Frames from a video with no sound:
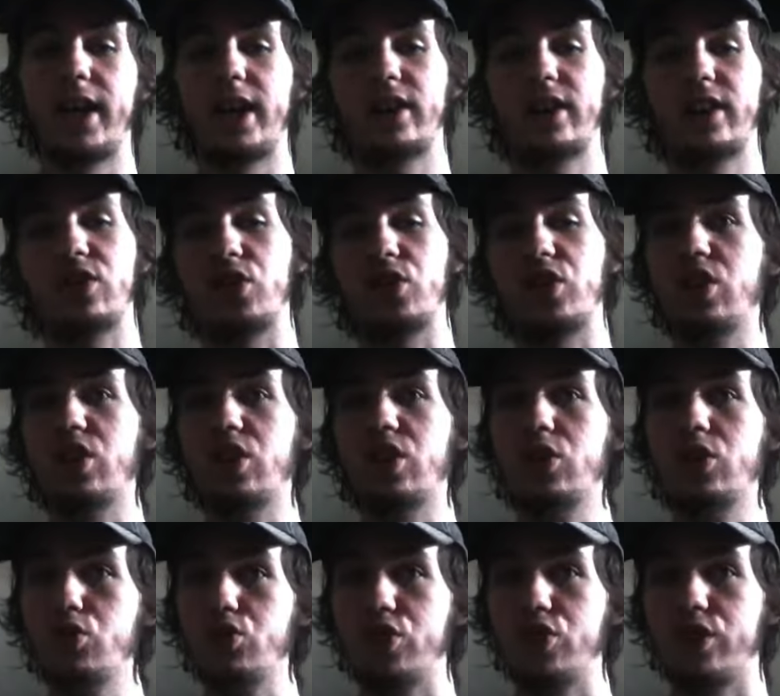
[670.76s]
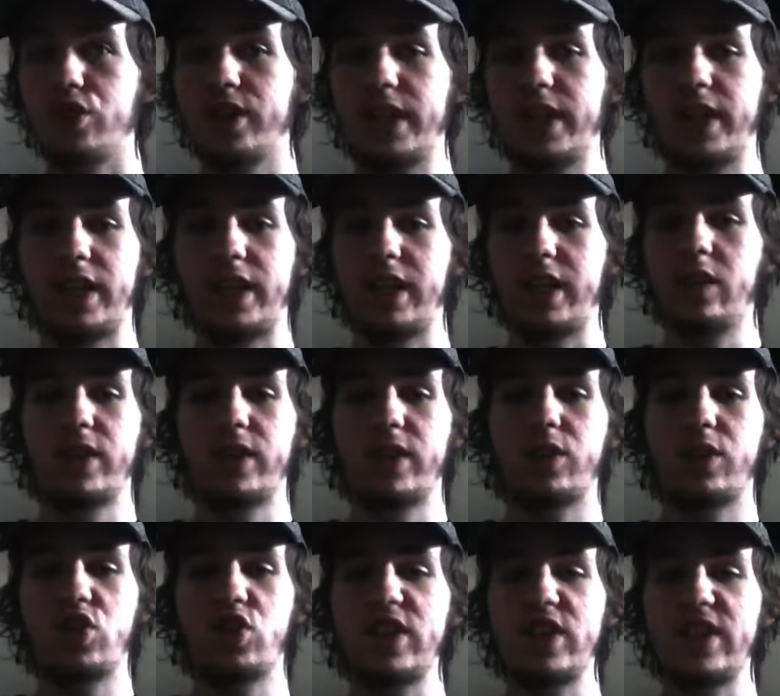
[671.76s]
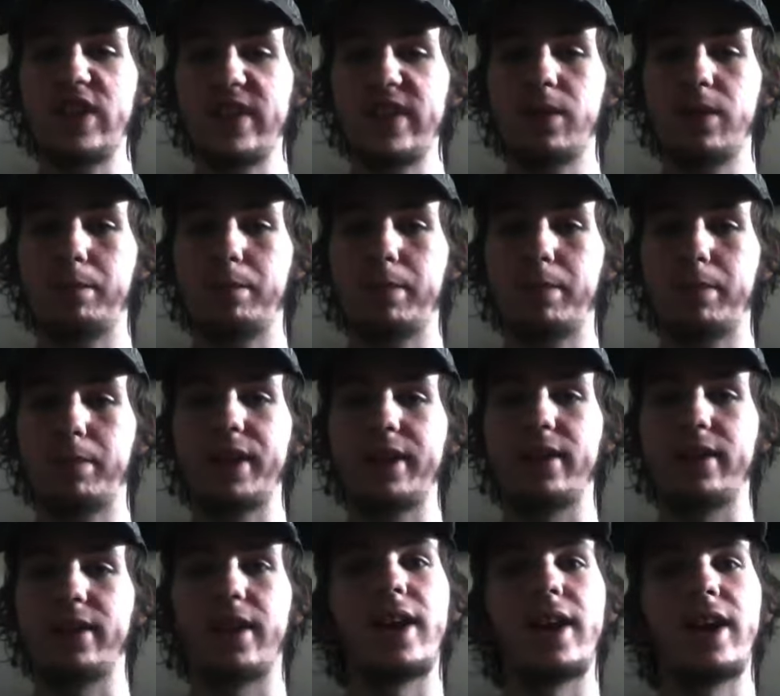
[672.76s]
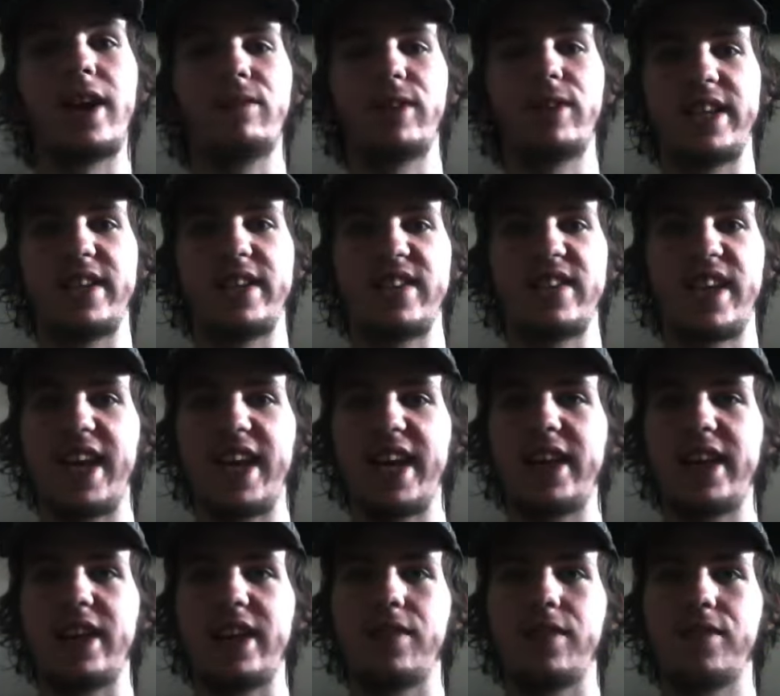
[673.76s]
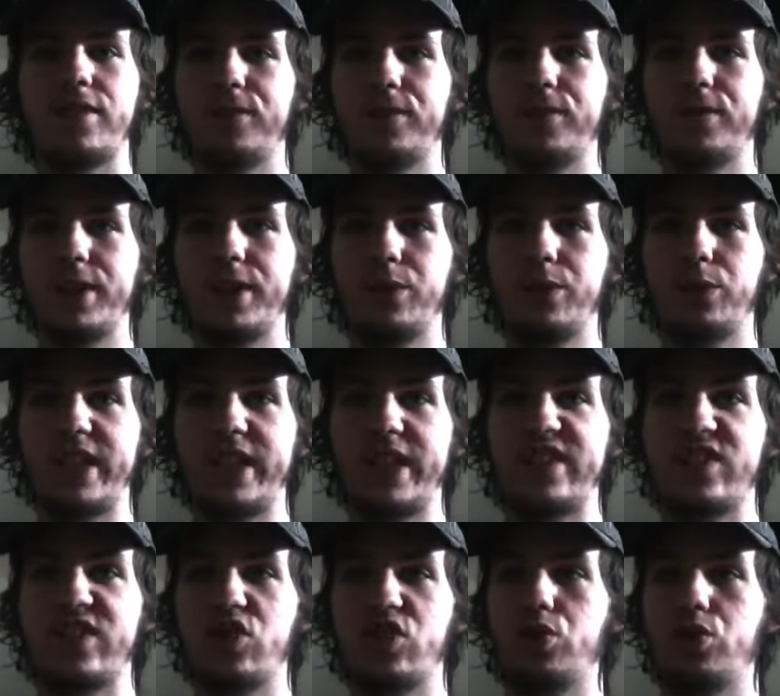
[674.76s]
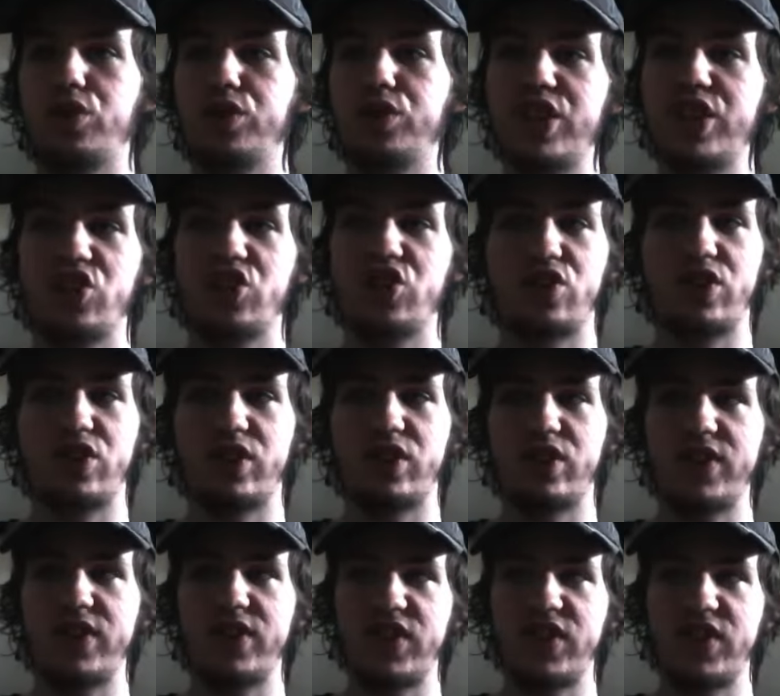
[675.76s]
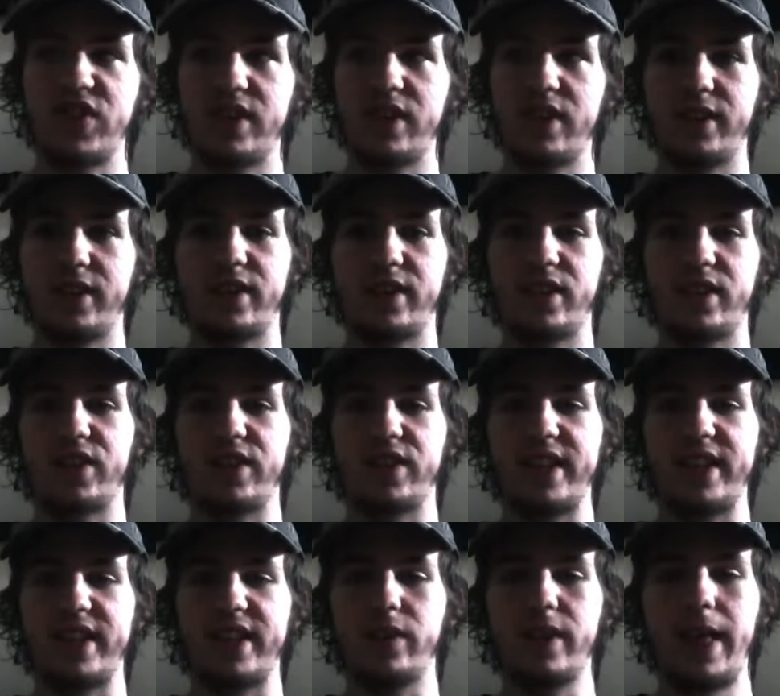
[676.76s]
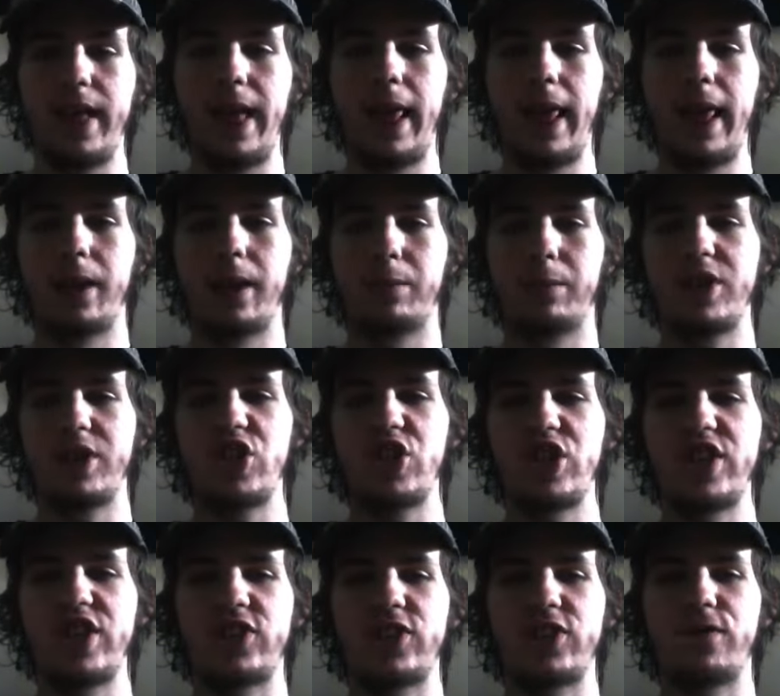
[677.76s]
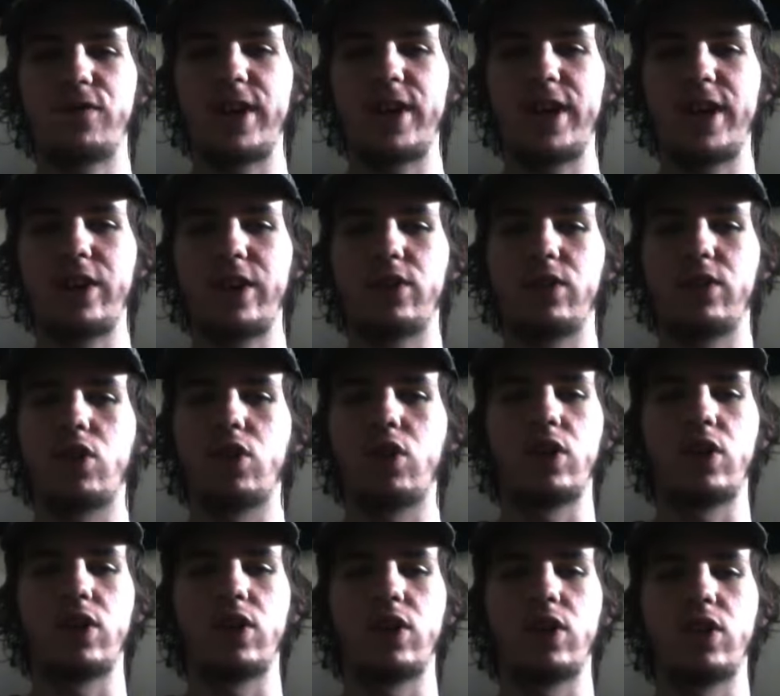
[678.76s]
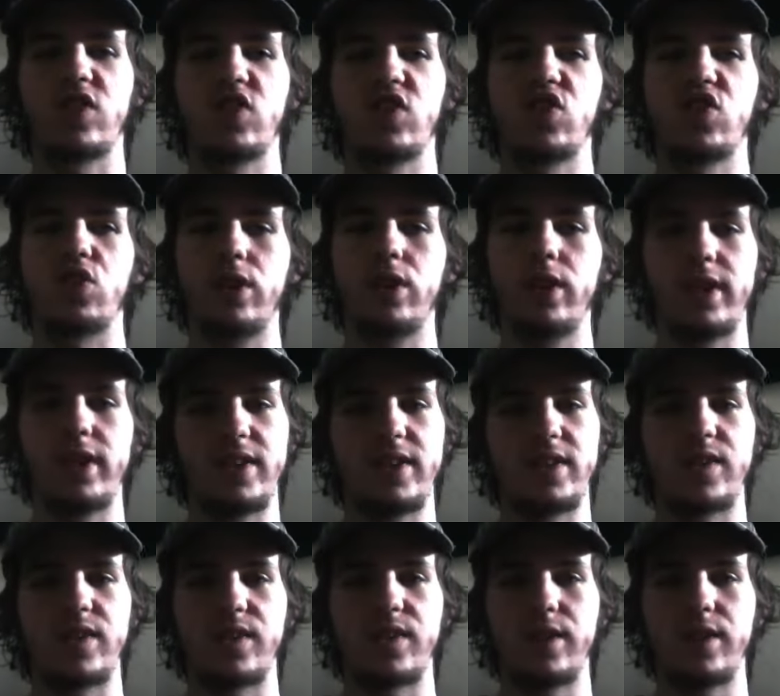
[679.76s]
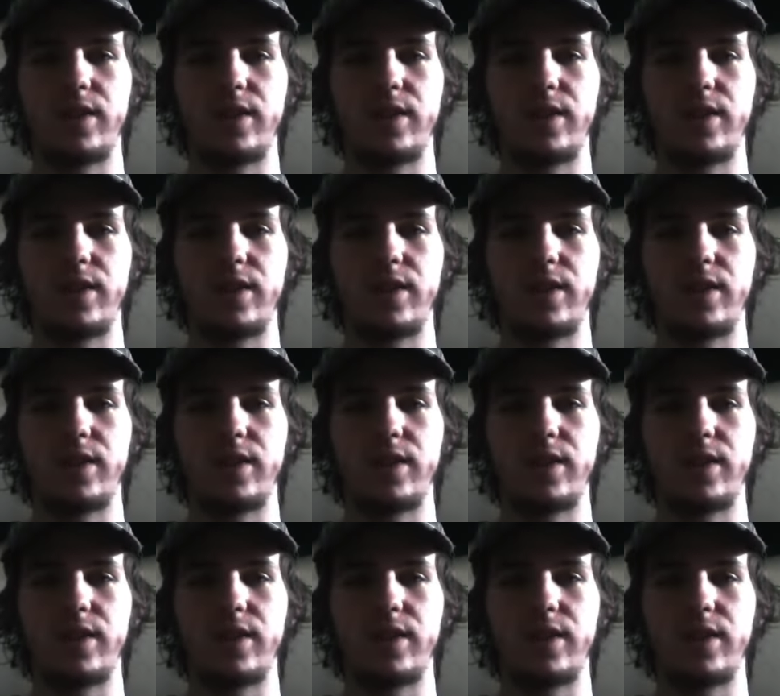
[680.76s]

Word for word: to a closure, even though she's still buried alive in this cave uh, with these creatures hunting her down. But she's found her long-lost solace.